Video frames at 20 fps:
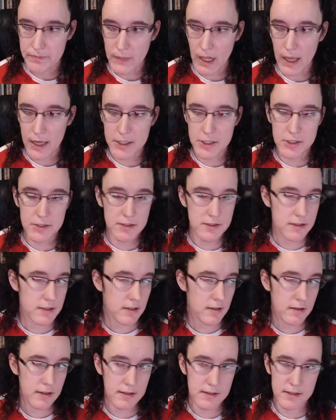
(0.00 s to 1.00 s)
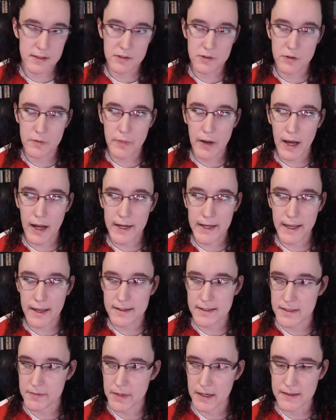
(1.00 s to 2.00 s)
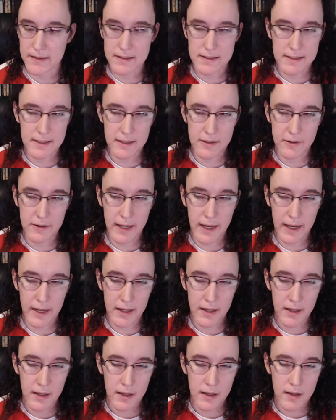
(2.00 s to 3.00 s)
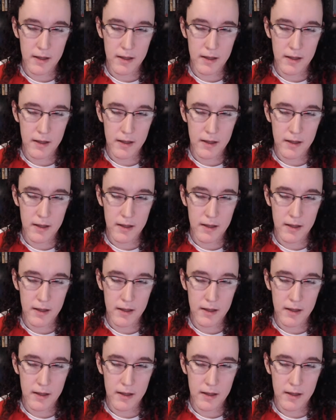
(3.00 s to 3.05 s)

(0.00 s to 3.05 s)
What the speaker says: I just listened to a podcast about this the other day.